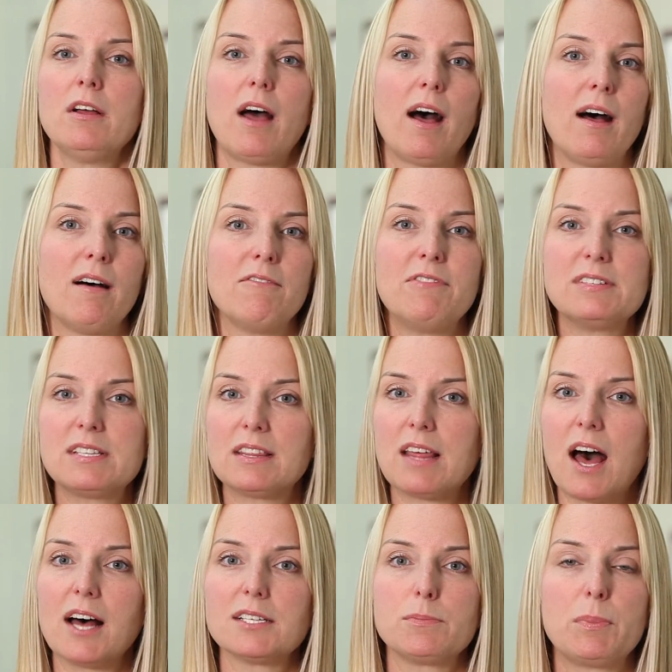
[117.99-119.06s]
uh, visit the
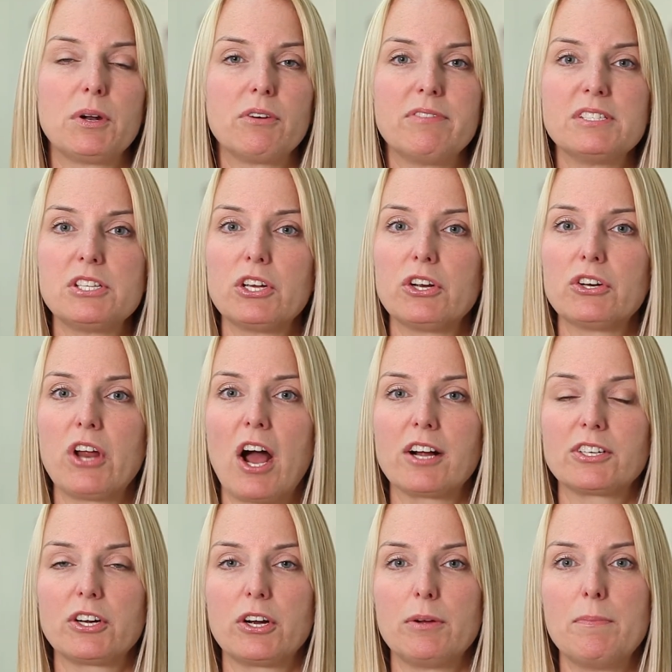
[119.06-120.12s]
hospital, visit your
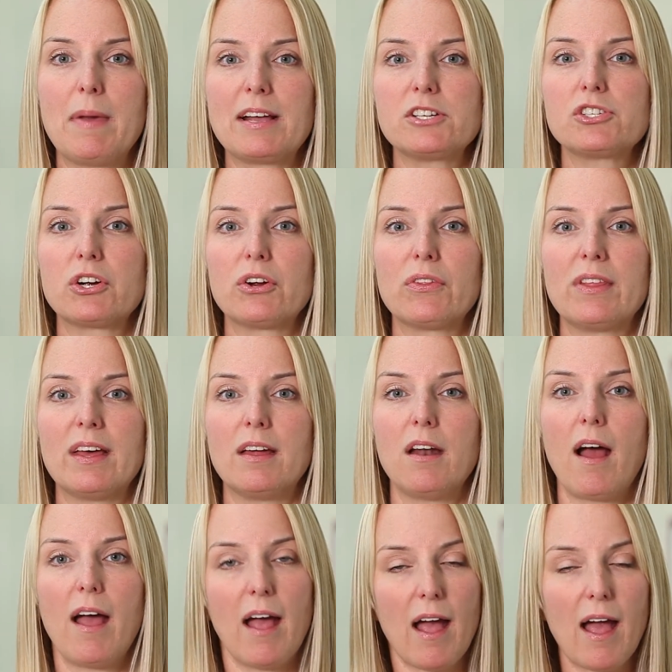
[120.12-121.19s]
doctor, and make sure that
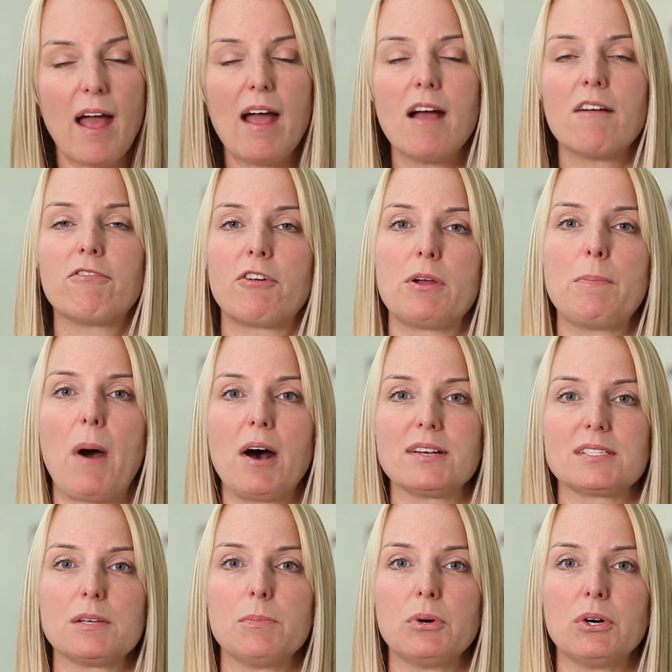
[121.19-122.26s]
every
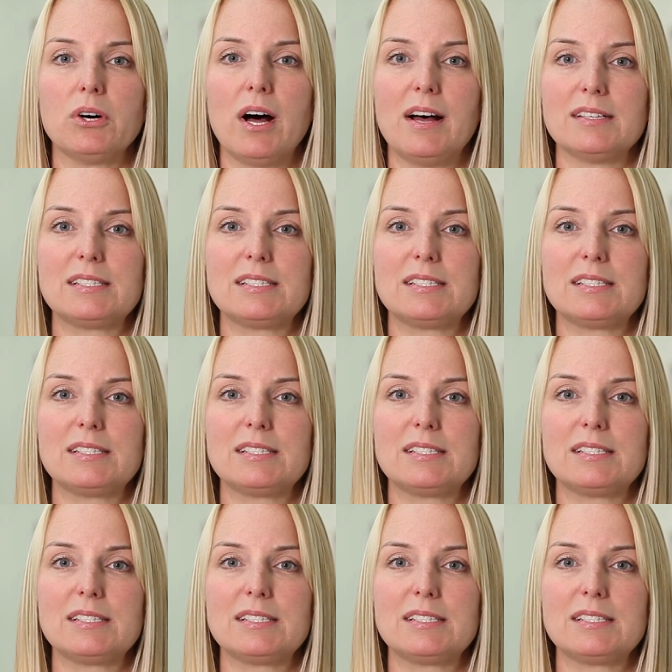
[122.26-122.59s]
possible uh,